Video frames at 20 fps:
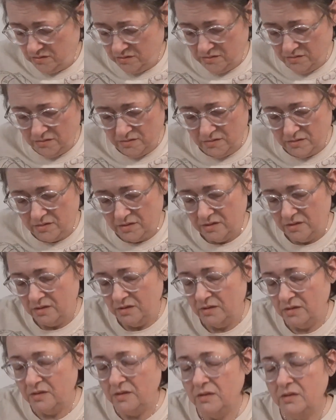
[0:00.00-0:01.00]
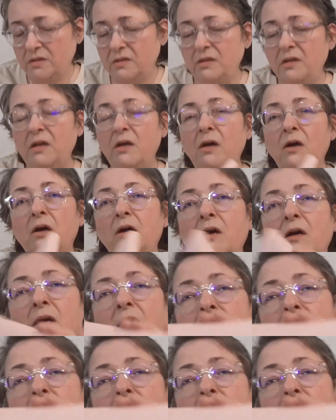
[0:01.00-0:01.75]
[no speech]